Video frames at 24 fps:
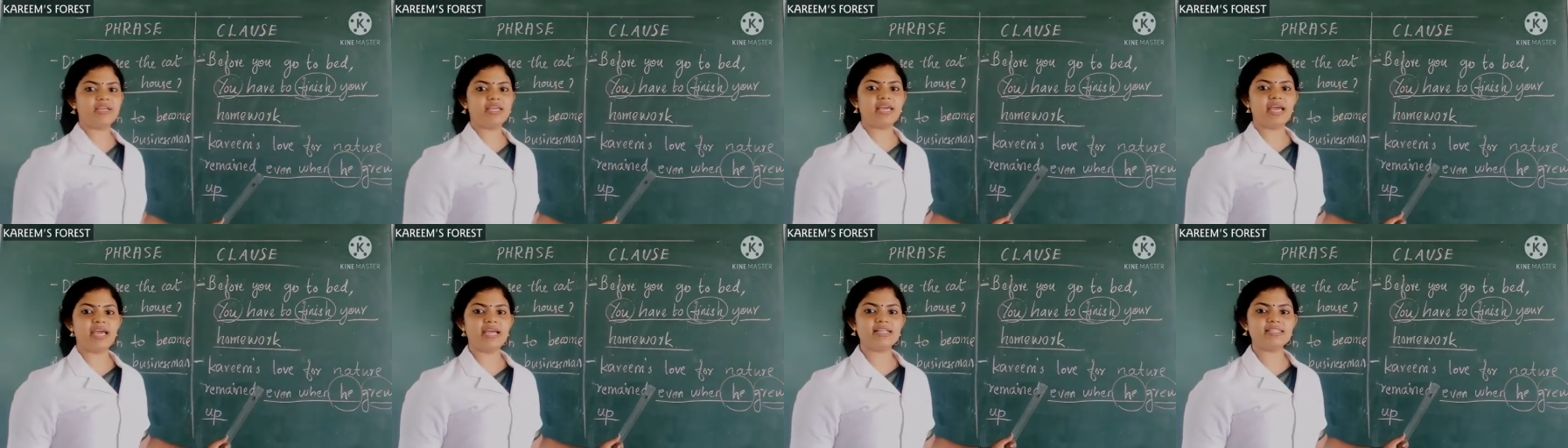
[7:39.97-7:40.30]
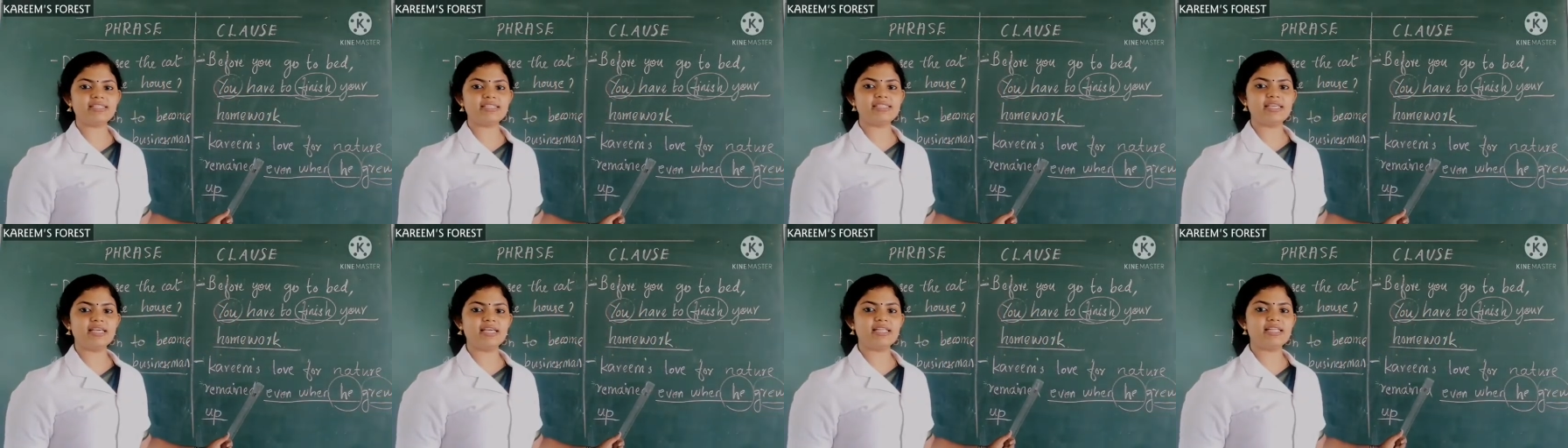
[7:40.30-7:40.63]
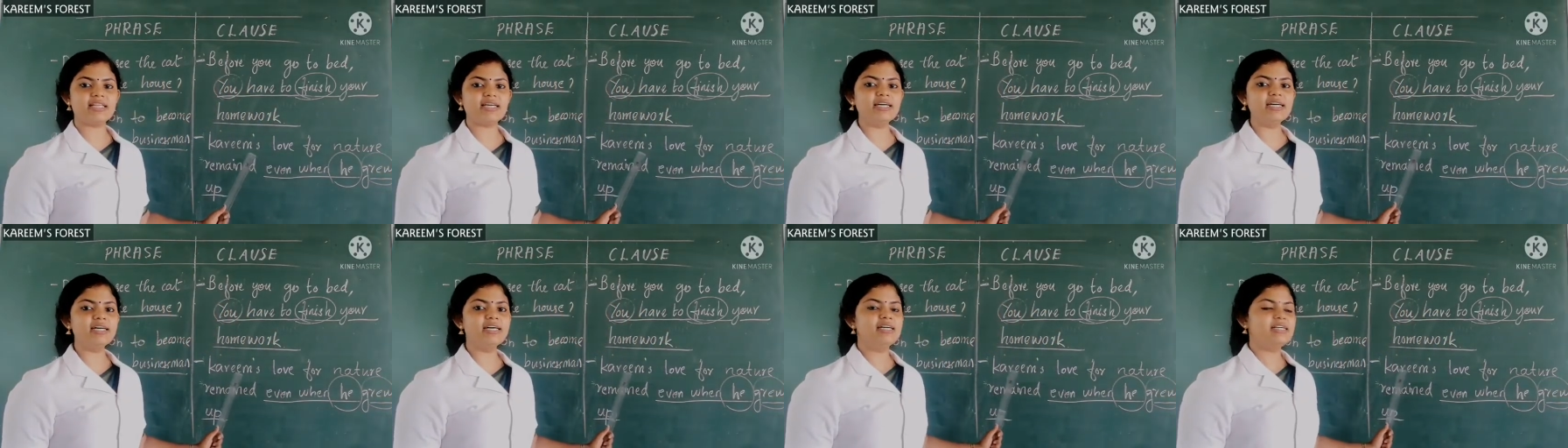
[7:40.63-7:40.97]
we can see
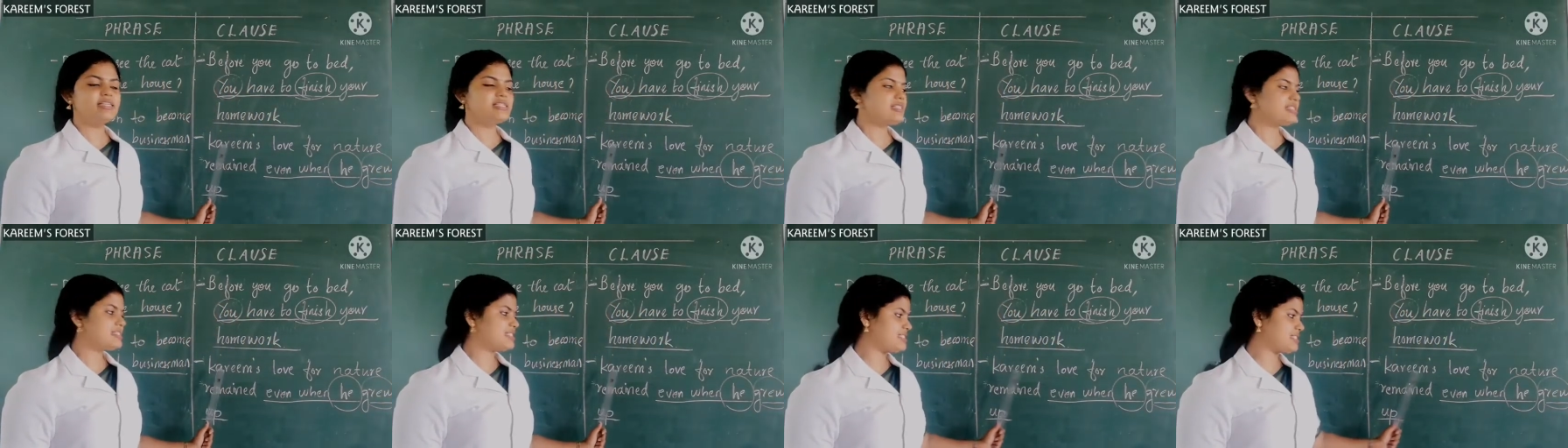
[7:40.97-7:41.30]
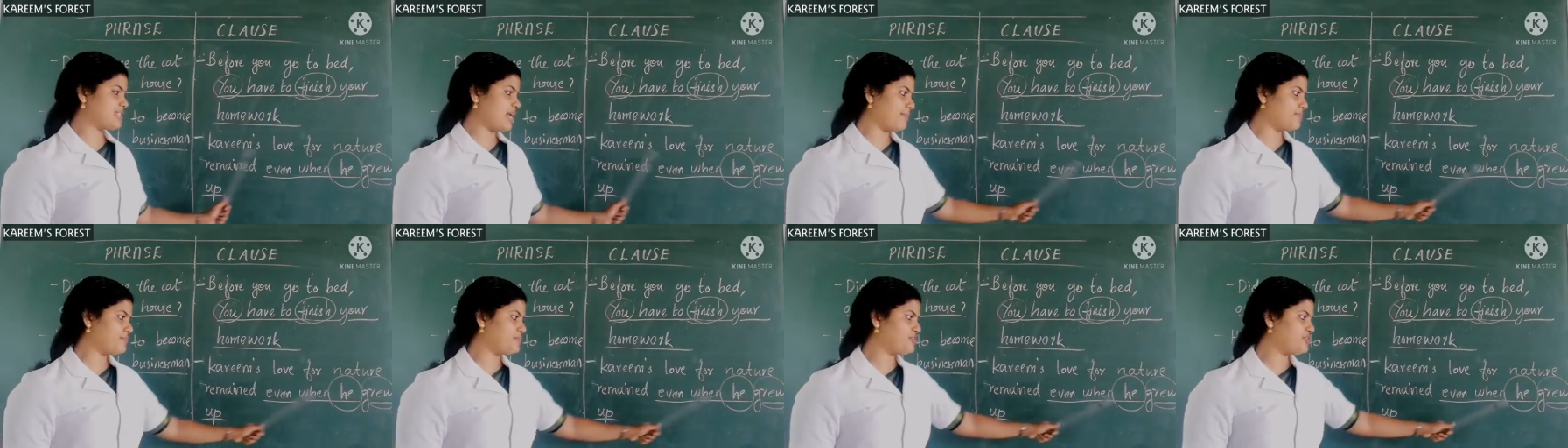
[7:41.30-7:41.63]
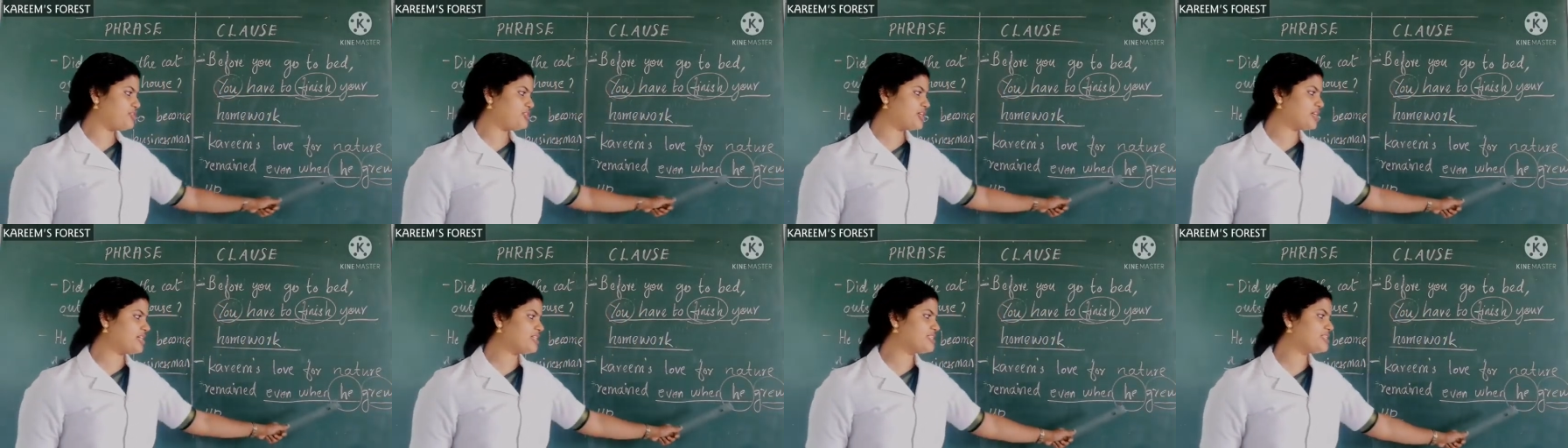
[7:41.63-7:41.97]
the
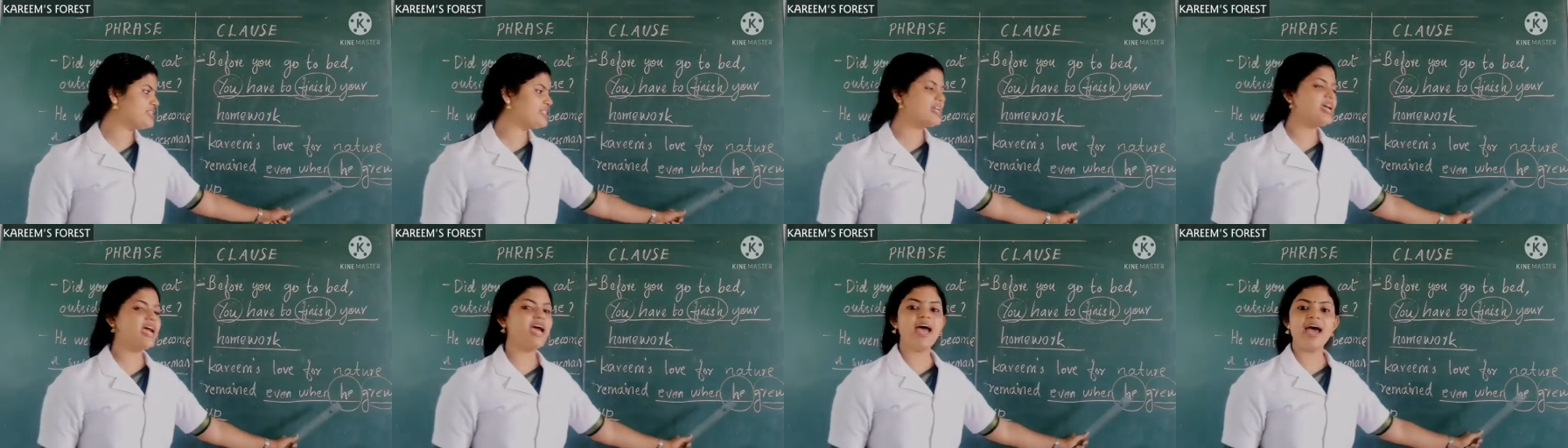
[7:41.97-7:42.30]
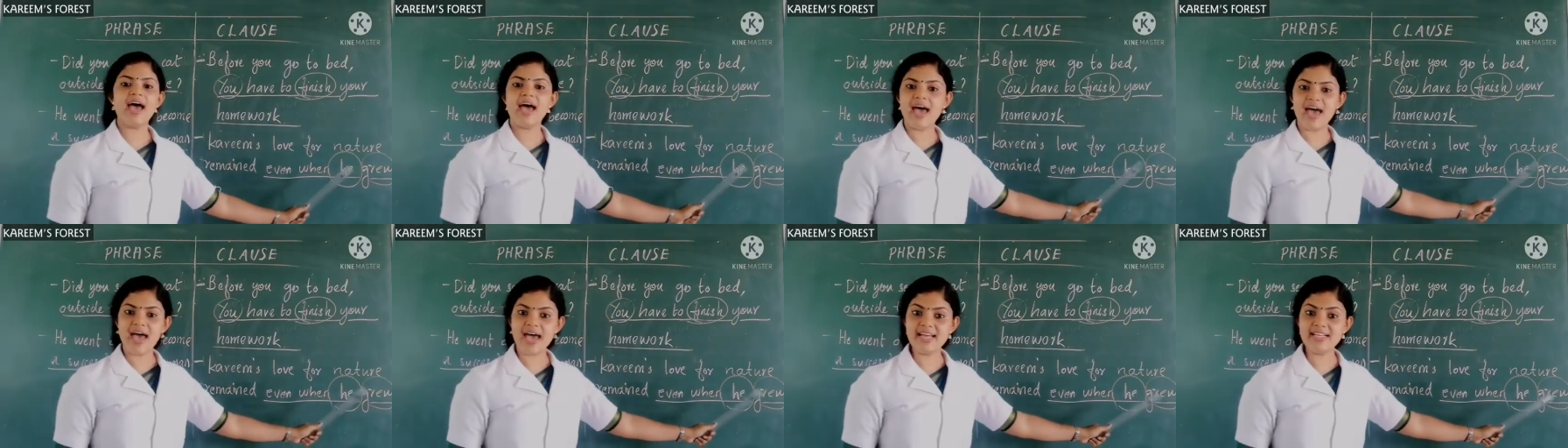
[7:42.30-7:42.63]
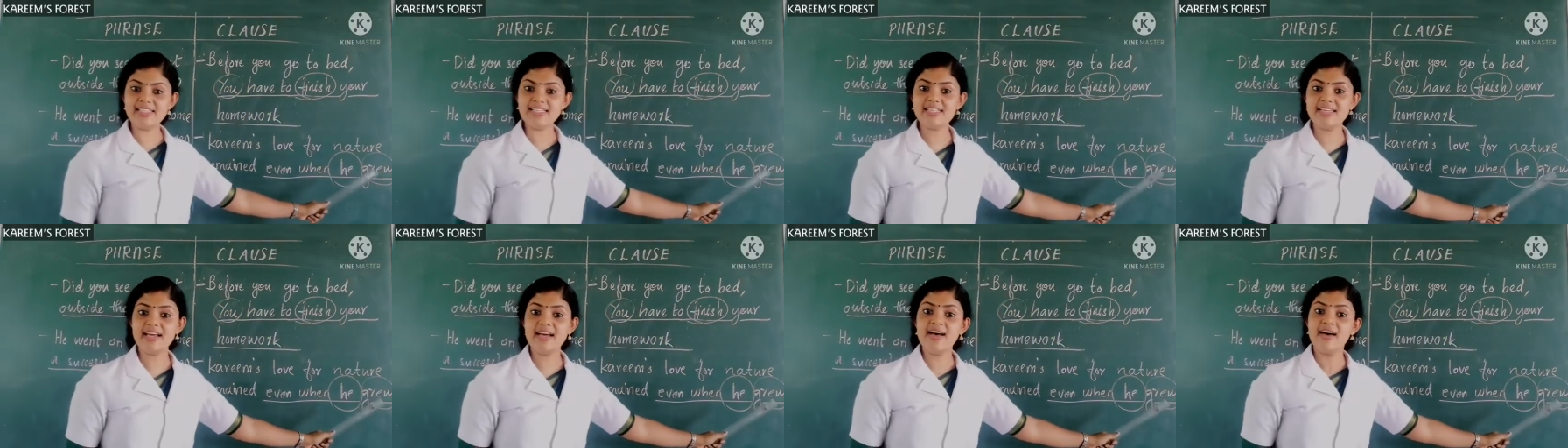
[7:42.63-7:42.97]
subject
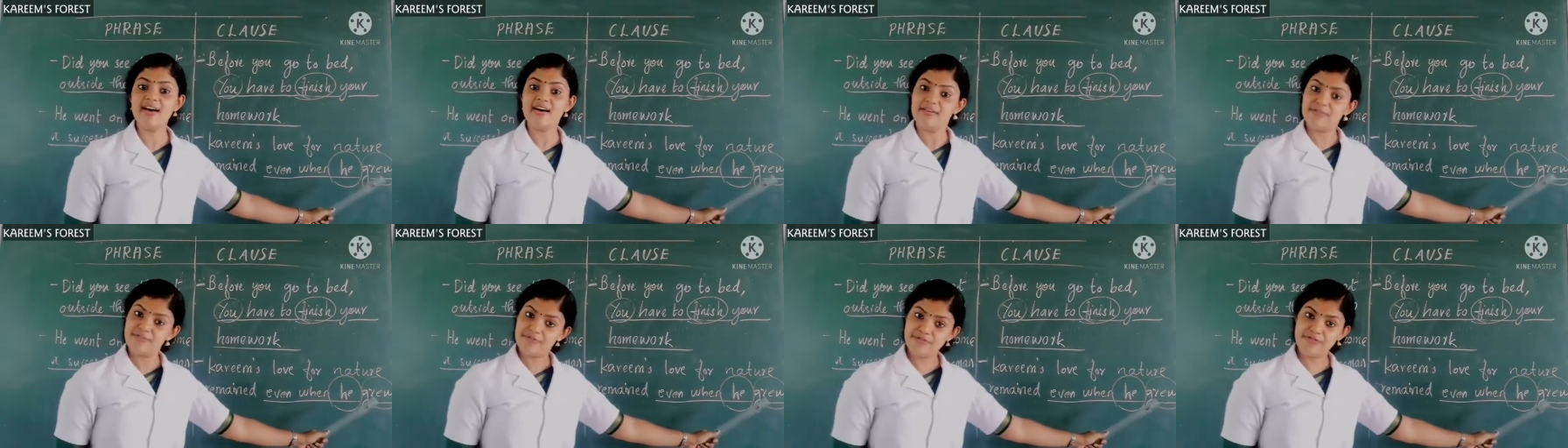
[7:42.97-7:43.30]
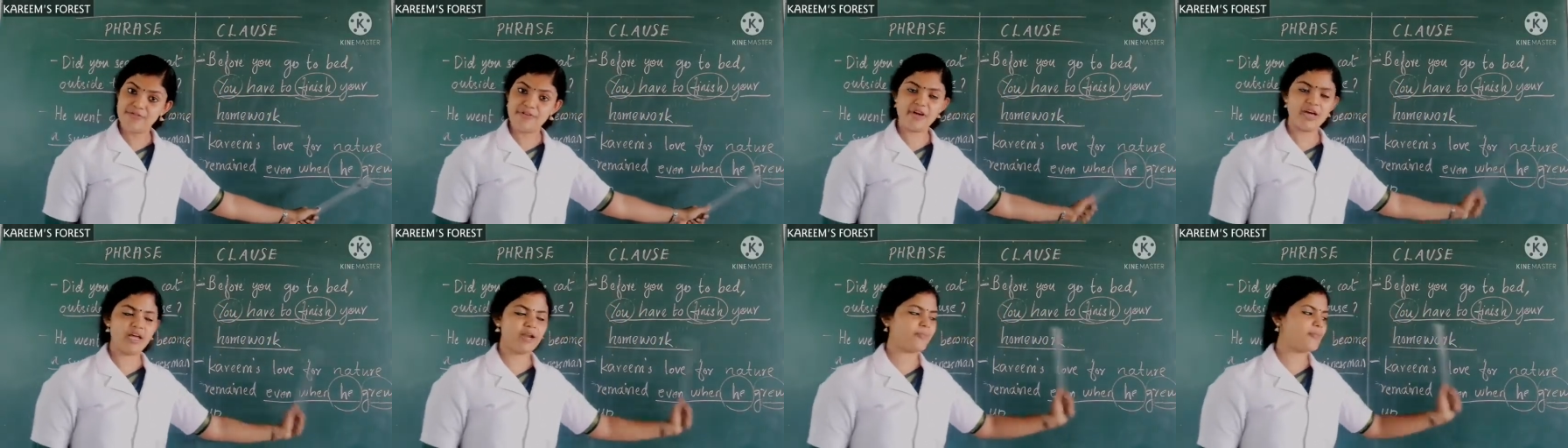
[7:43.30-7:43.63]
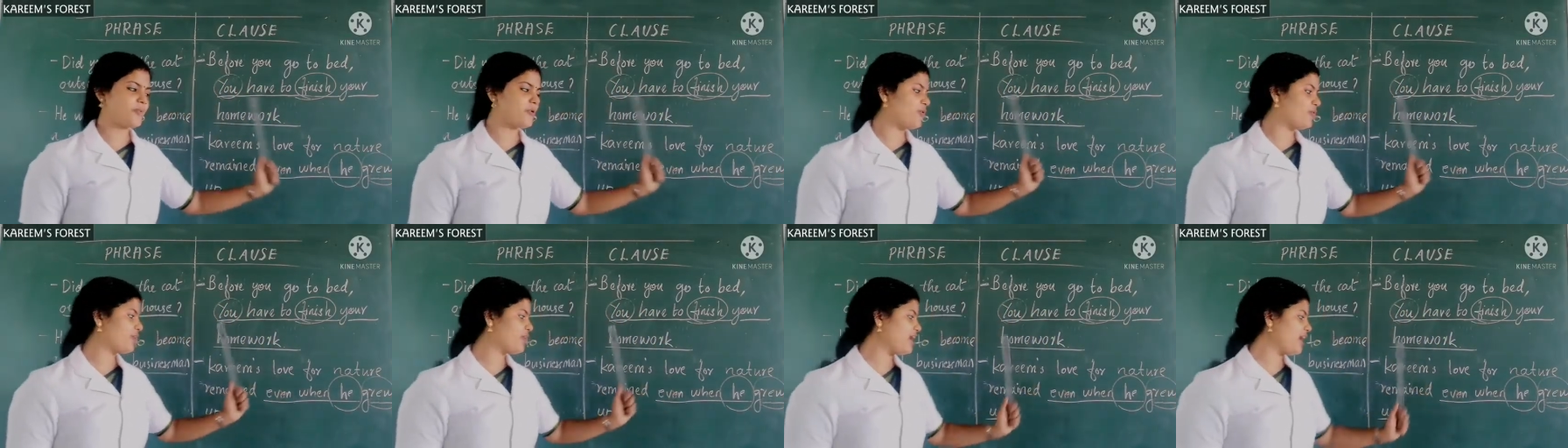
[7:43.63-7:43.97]
and
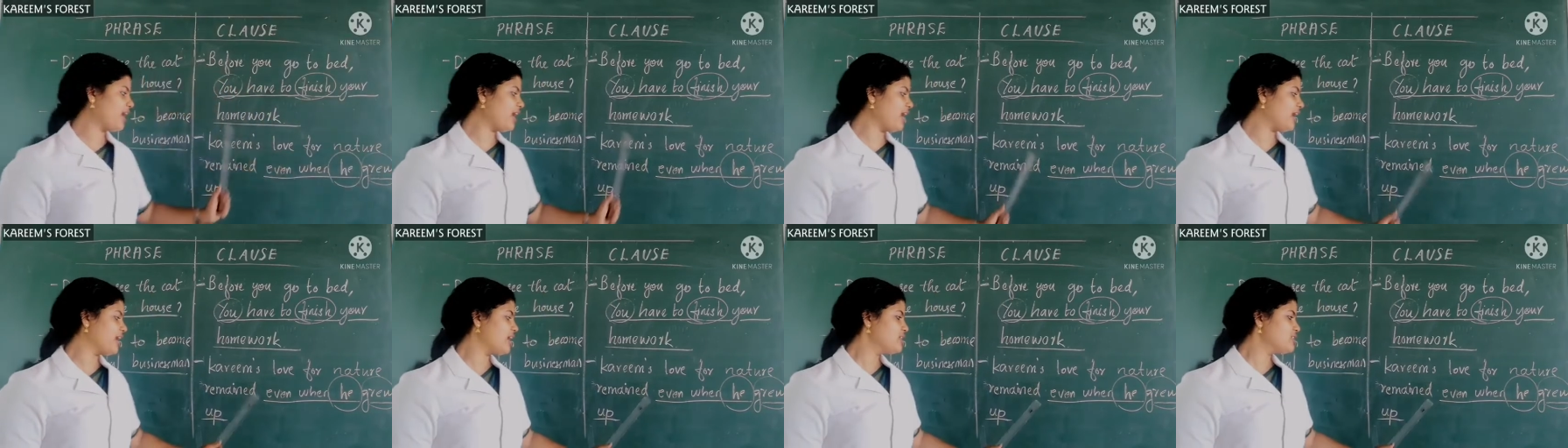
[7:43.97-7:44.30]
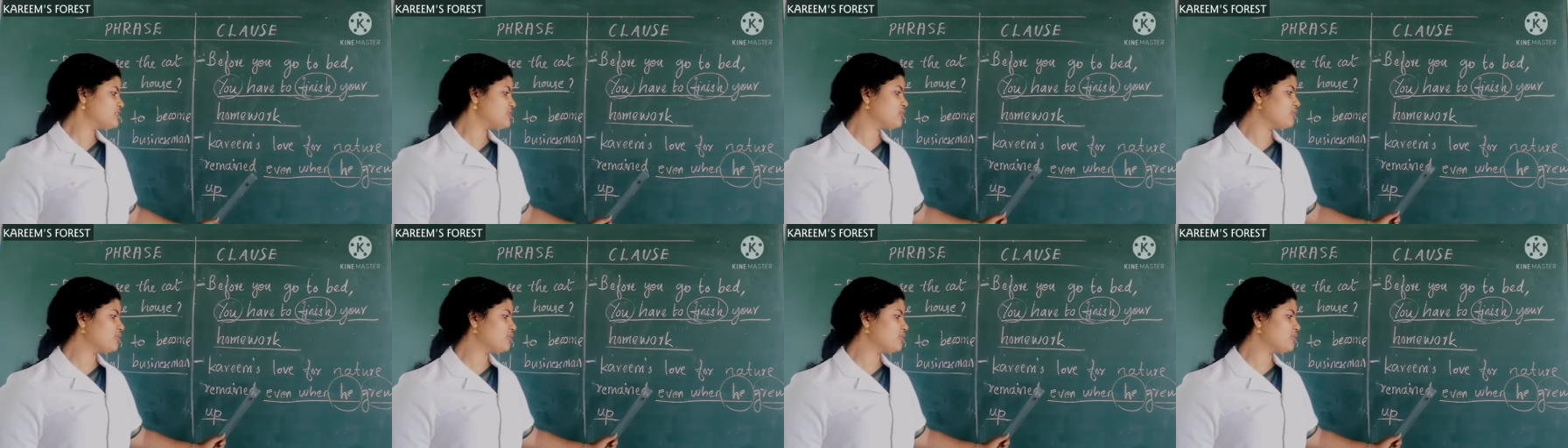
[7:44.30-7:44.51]
verb. Okay.